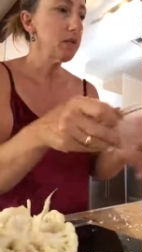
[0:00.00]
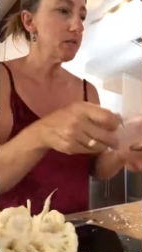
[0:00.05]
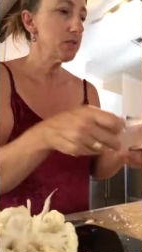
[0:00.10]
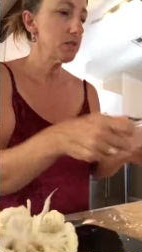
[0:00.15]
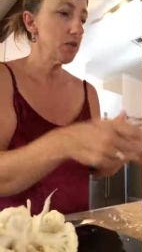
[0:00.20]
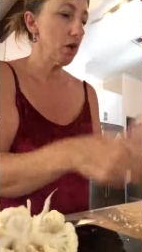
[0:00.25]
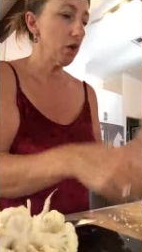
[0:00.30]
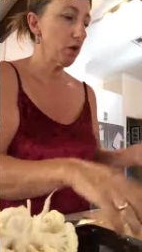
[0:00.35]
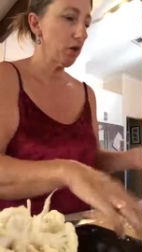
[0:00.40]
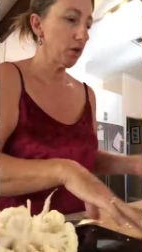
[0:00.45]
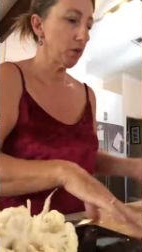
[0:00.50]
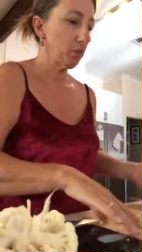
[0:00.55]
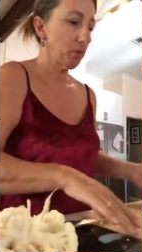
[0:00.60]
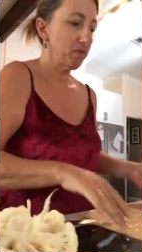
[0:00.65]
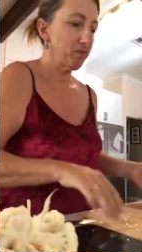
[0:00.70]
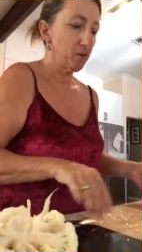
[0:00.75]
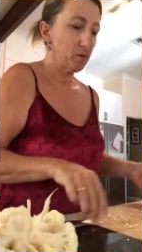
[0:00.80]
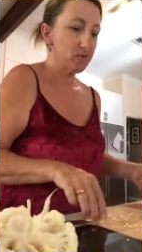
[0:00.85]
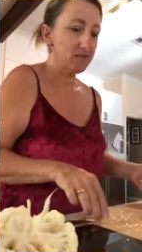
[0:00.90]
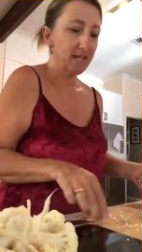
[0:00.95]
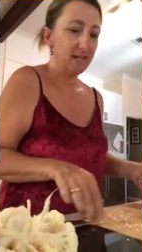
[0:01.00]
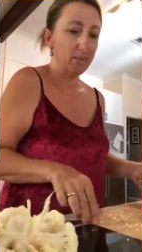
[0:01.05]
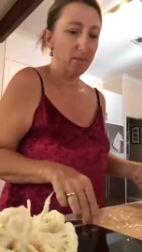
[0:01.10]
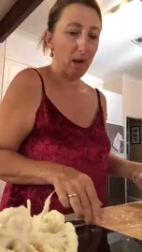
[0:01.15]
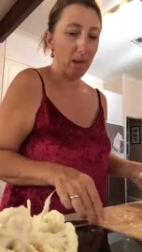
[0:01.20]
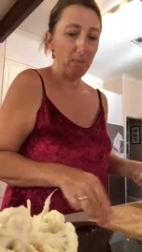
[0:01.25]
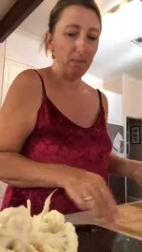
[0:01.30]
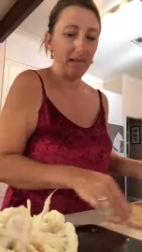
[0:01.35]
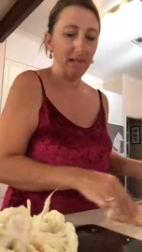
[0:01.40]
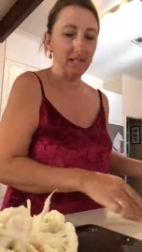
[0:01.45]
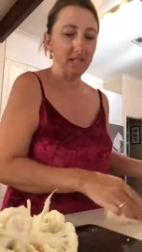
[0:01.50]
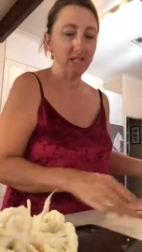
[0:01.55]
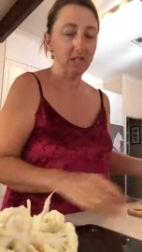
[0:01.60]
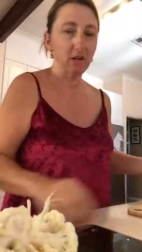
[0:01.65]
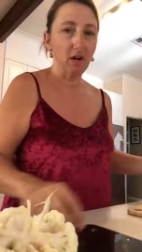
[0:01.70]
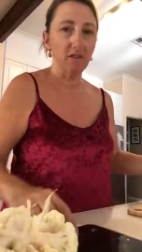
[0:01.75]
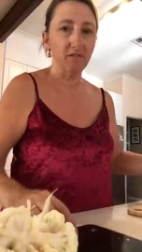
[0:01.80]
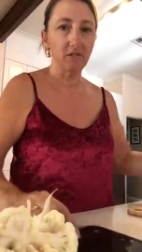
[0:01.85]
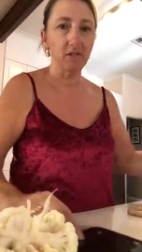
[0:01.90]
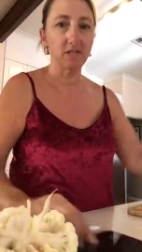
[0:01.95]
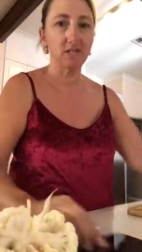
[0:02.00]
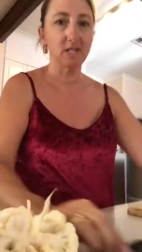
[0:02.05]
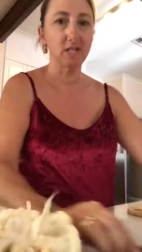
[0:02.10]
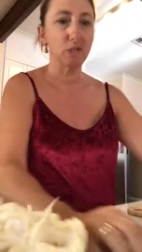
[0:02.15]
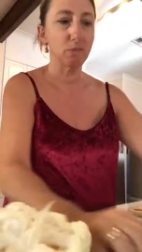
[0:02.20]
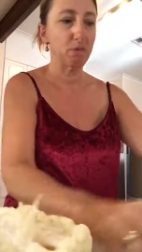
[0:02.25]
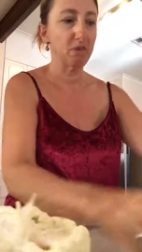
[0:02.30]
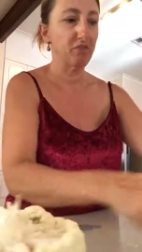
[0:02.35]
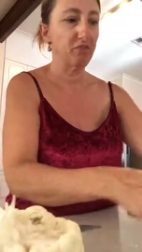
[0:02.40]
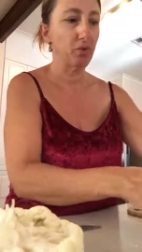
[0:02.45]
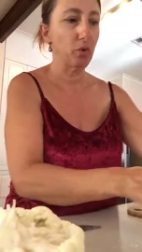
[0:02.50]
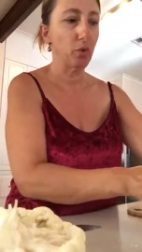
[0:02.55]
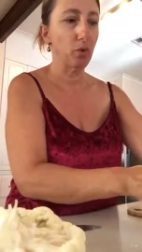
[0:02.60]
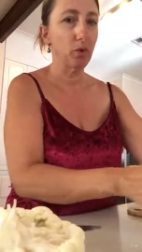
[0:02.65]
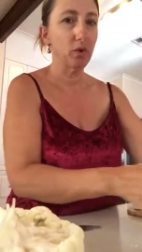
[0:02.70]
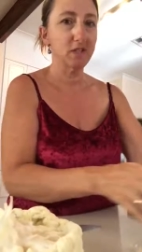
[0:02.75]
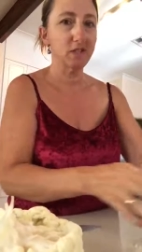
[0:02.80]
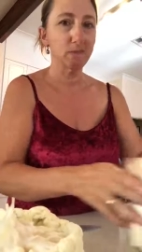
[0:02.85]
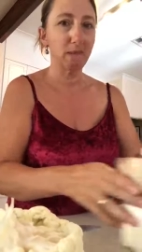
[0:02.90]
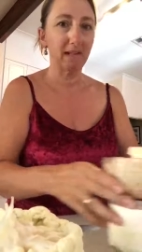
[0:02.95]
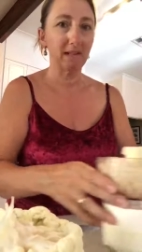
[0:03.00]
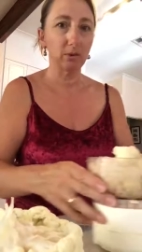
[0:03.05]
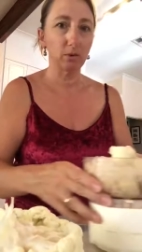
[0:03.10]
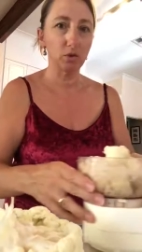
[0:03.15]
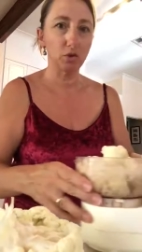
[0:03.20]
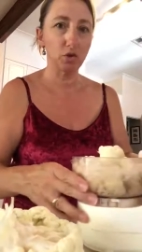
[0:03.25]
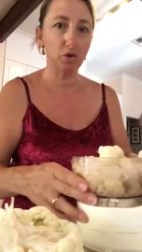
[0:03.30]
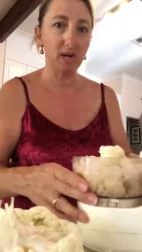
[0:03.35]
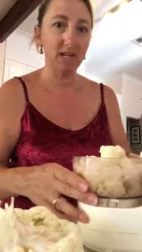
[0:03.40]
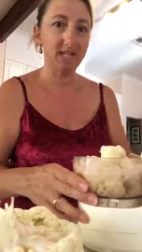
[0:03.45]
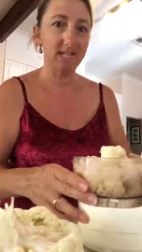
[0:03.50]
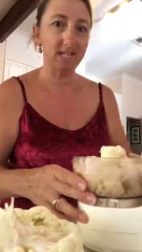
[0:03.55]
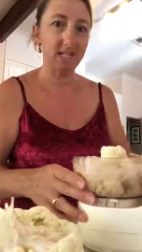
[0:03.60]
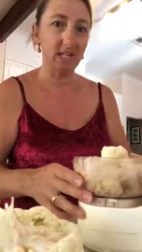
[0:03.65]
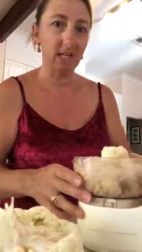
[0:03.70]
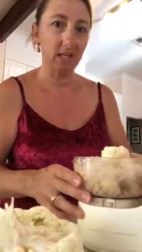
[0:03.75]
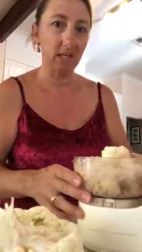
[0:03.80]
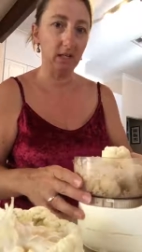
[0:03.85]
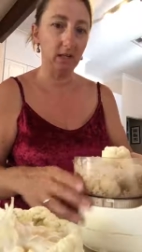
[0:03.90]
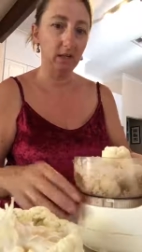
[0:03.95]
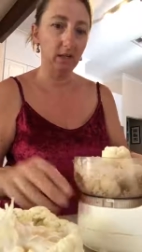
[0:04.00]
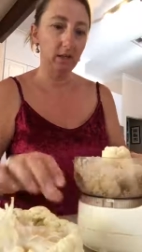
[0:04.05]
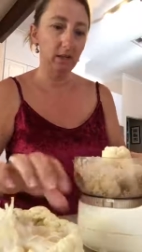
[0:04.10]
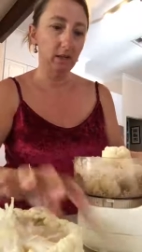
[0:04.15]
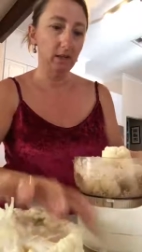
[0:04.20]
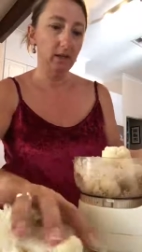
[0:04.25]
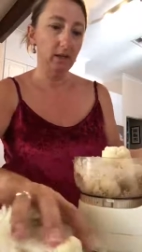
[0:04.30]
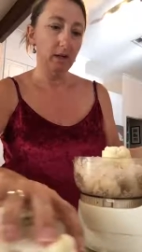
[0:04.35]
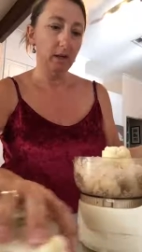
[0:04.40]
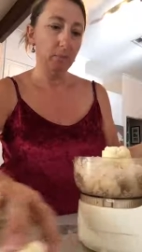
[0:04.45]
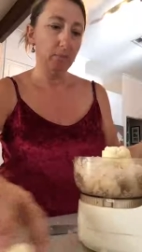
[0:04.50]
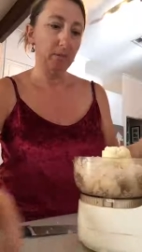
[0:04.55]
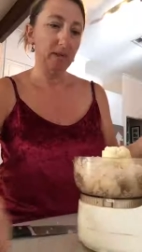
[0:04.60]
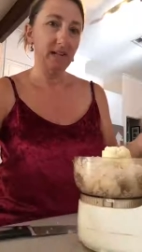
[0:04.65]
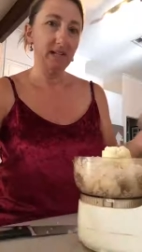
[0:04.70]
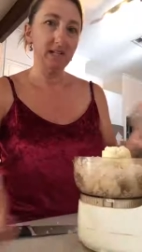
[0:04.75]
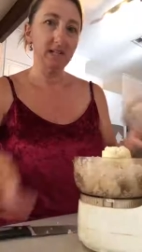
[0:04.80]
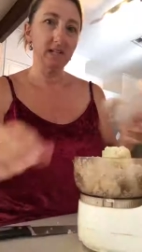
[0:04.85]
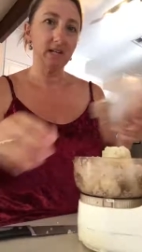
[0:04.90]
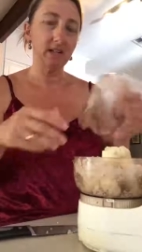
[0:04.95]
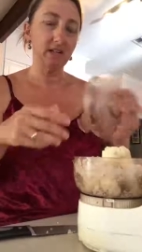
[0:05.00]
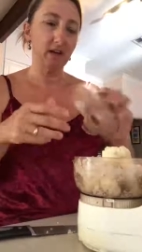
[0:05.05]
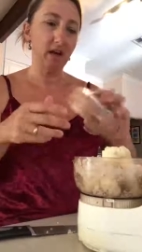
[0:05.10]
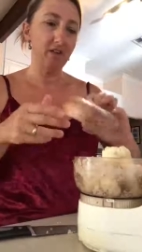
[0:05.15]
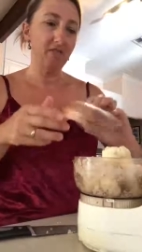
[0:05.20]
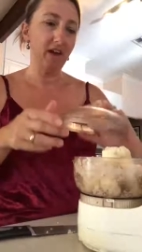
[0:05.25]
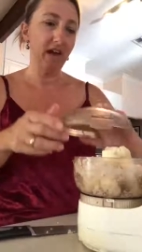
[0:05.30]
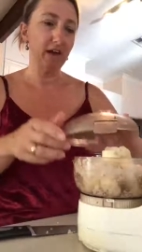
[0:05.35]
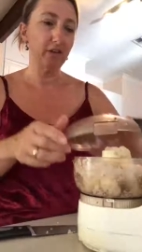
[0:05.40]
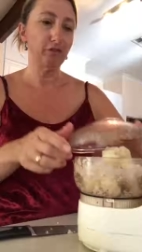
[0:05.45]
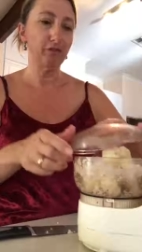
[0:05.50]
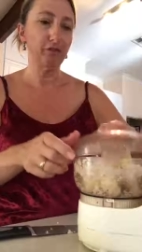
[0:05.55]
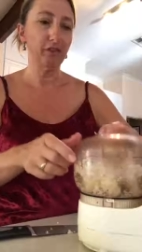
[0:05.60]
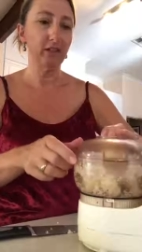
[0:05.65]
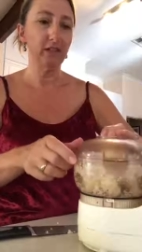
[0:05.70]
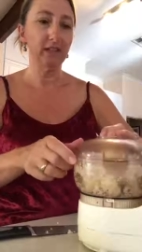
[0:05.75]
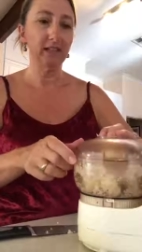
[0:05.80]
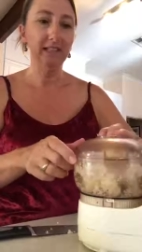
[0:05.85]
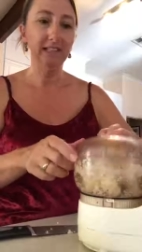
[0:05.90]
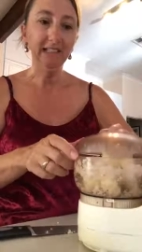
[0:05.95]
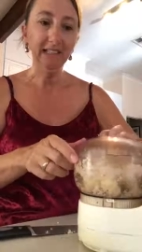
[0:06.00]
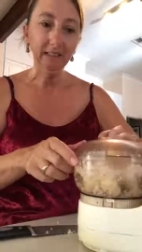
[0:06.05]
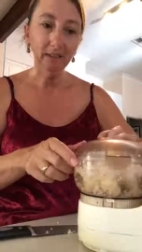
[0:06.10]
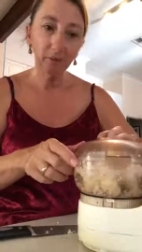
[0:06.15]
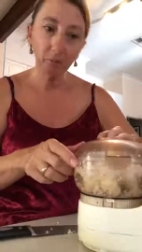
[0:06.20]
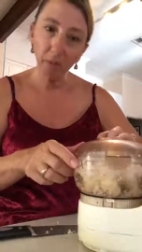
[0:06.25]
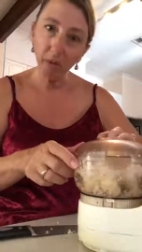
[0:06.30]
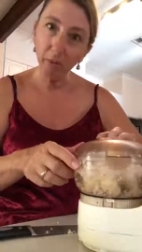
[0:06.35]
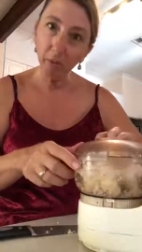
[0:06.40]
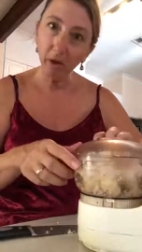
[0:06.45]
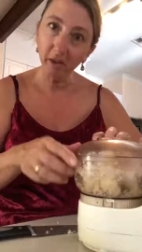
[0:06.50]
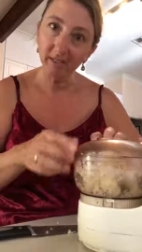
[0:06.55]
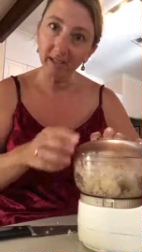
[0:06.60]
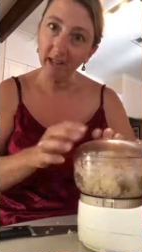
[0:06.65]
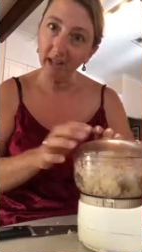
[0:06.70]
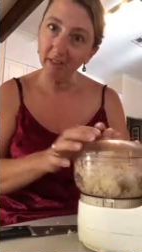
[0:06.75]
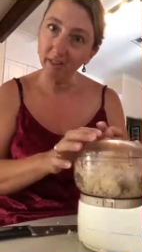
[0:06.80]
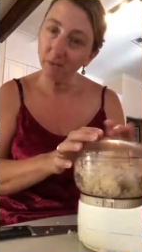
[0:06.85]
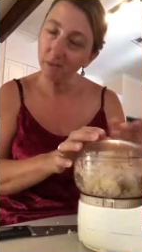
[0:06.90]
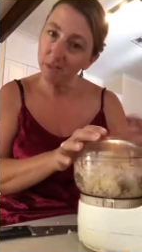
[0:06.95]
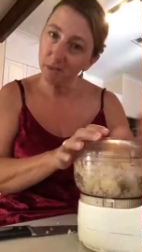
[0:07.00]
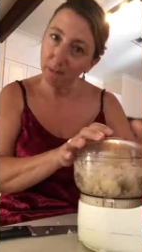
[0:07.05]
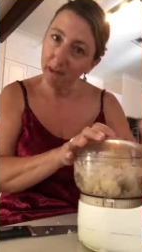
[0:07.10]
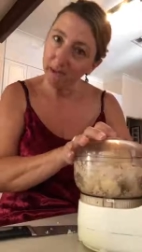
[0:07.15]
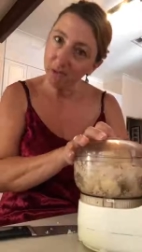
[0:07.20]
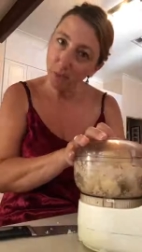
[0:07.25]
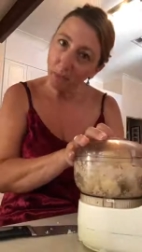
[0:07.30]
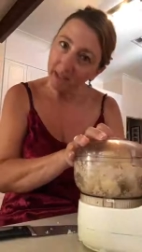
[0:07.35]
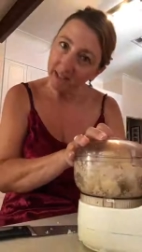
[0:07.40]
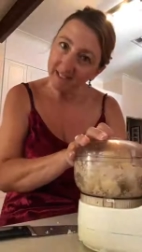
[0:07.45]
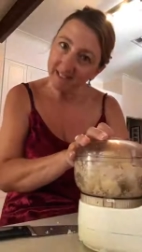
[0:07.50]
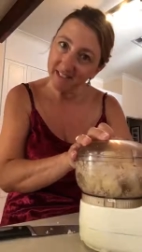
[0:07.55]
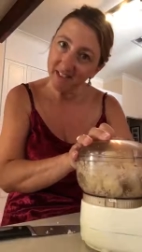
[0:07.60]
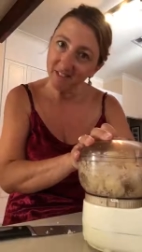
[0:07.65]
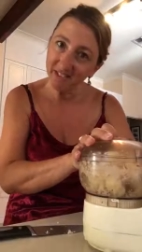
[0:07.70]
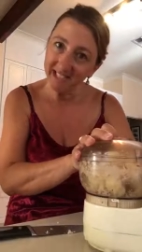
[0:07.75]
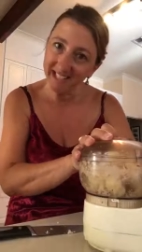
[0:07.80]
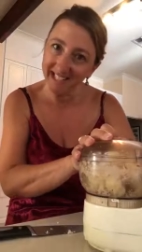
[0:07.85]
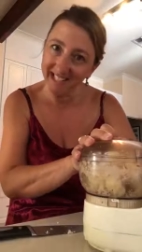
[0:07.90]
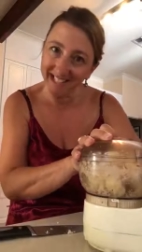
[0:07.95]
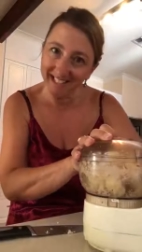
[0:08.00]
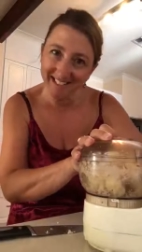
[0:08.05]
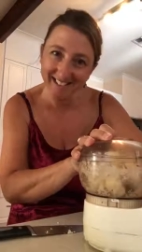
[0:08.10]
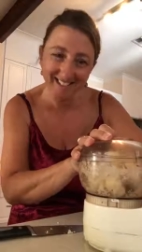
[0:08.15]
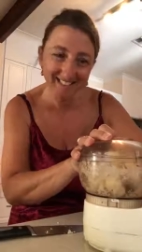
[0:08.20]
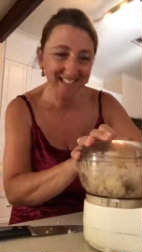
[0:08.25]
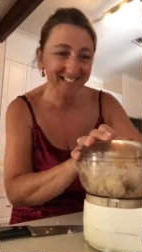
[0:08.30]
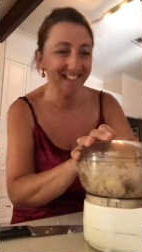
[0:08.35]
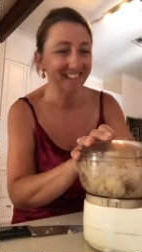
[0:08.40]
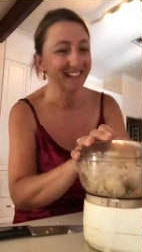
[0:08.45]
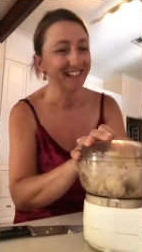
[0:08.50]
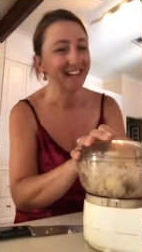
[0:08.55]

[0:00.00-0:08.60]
So we've all seen my blender. I've used this before. It's my little trusty blender that I've had for, we worked out, I think it was about 27 years.